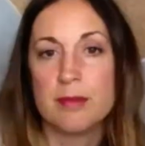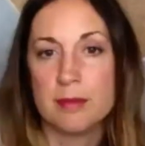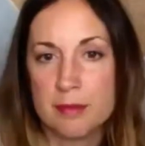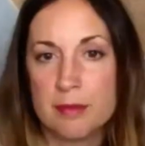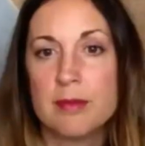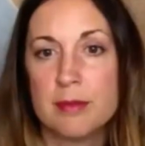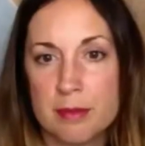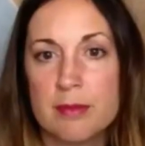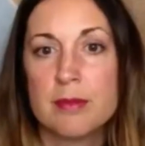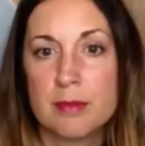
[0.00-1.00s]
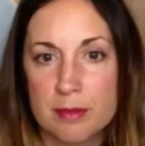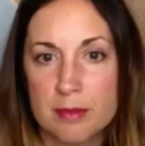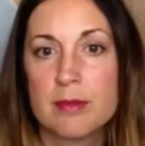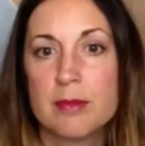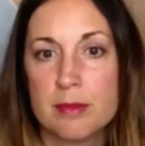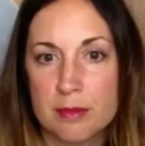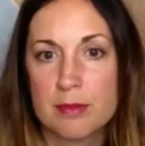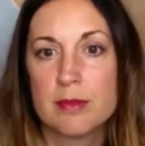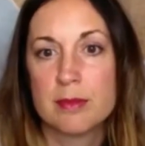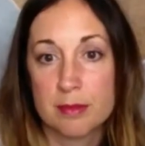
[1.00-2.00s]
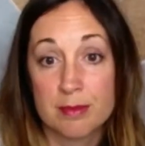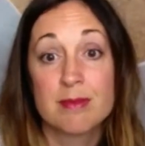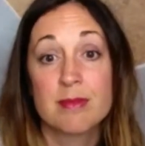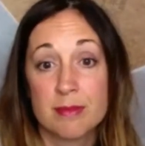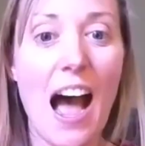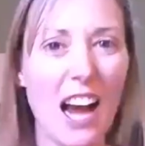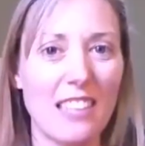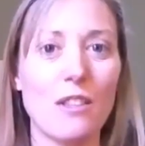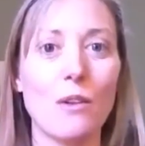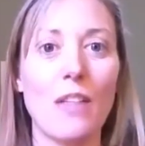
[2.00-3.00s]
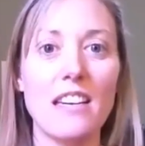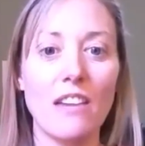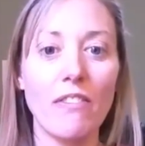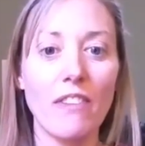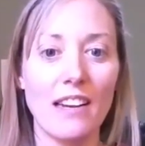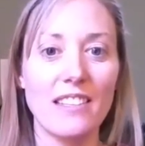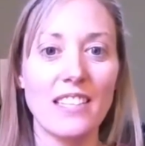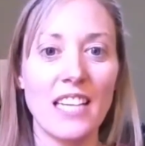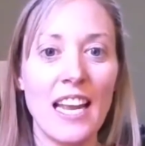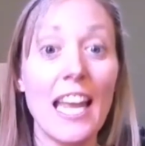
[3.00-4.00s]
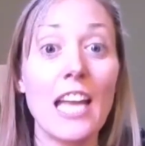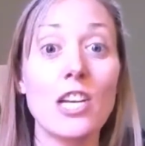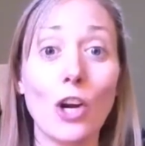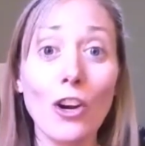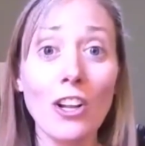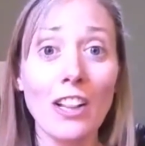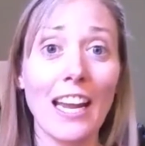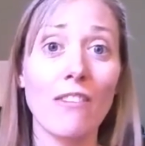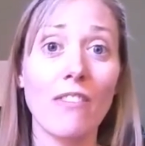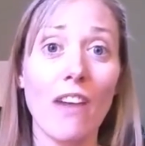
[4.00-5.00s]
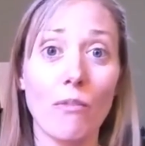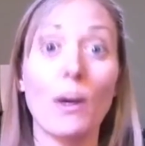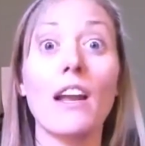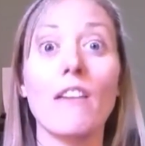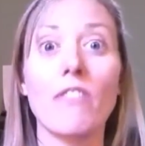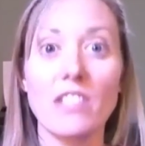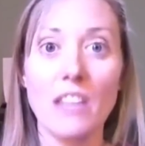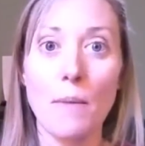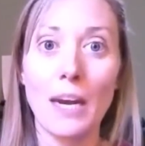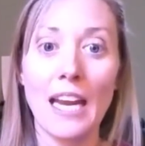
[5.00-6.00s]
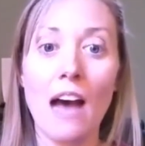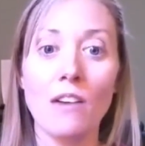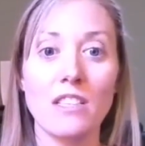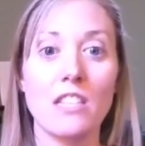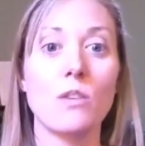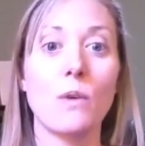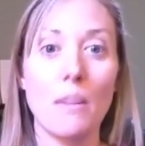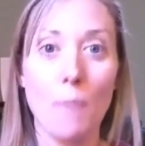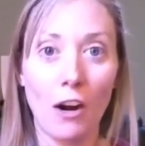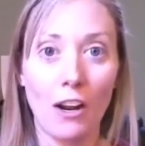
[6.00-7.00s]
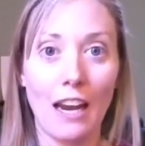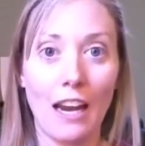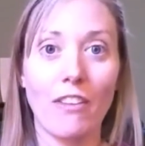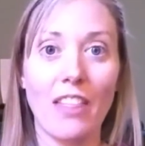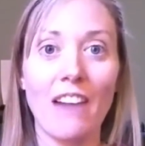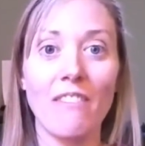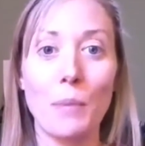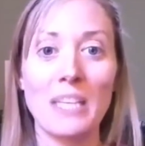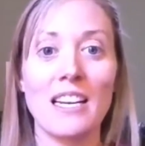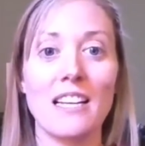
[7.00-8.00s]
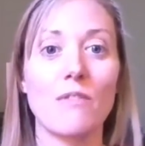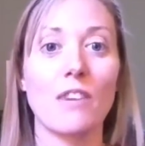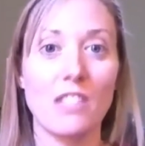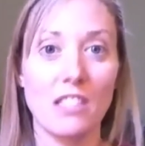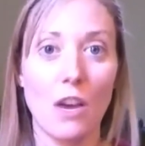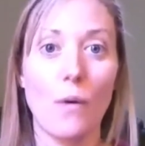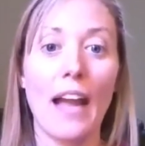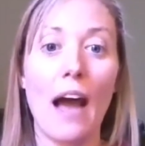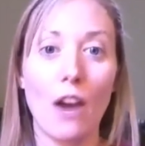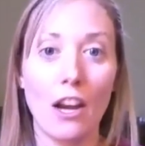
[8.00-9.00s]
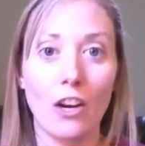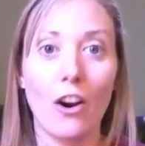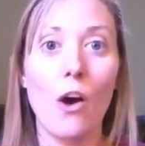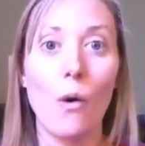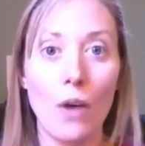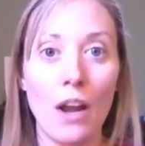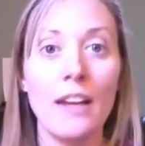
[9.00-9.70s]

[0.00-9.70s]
And so there's a difference there. Can you talk us through that difference internally of working for somebody else and doing the marketing for their business versus going out on your own?